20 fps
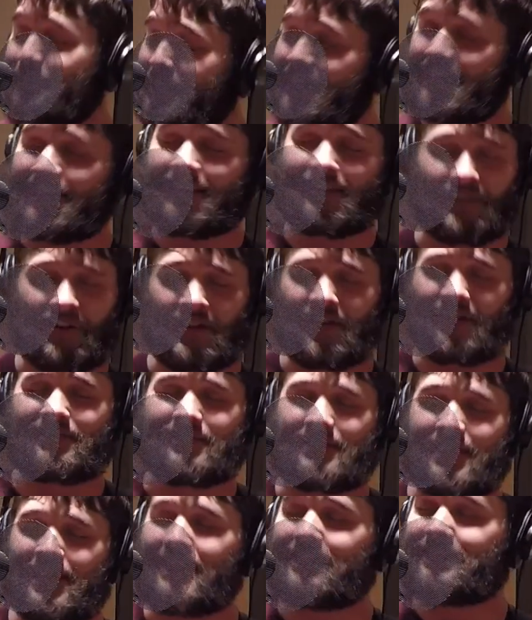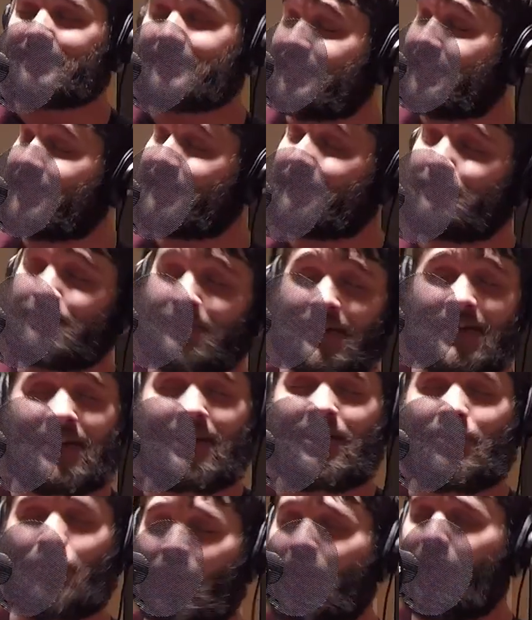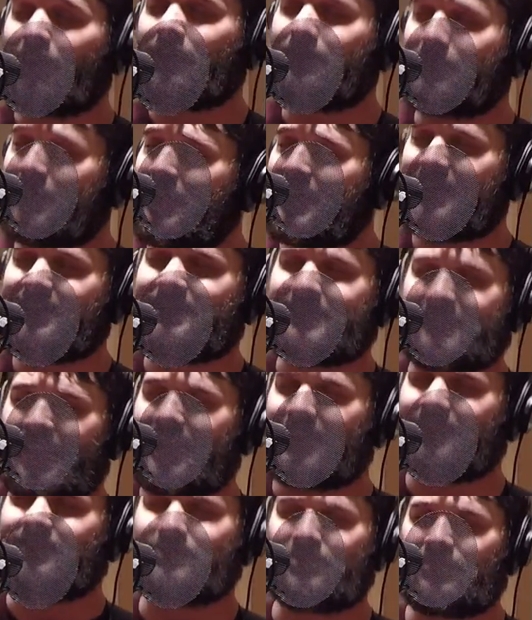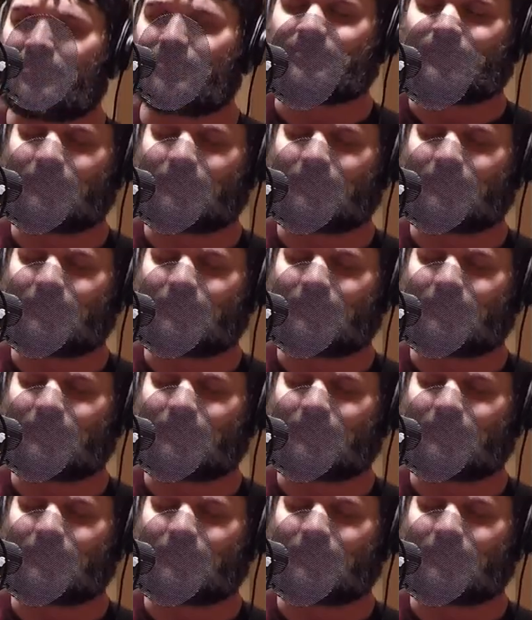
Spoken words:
because he sent me one of his angels